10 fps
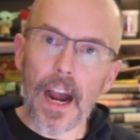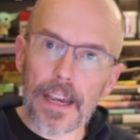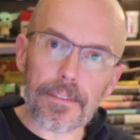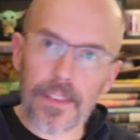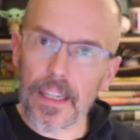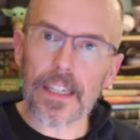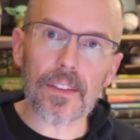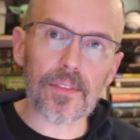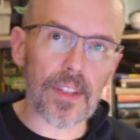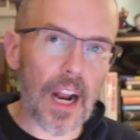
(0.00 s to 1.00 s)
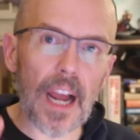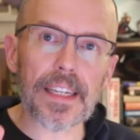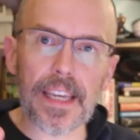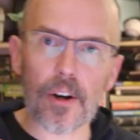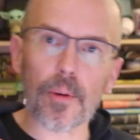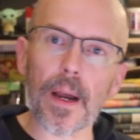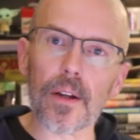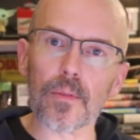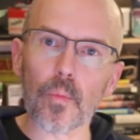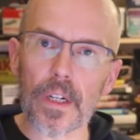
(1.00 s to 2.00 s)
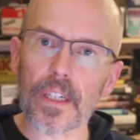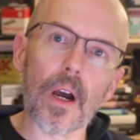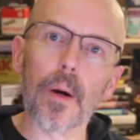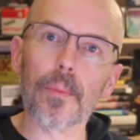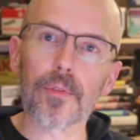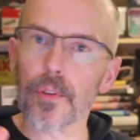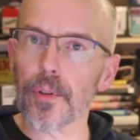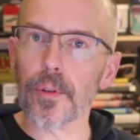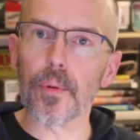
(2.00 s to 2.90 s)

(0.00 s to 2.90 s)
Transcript: things that I care about when it comes to a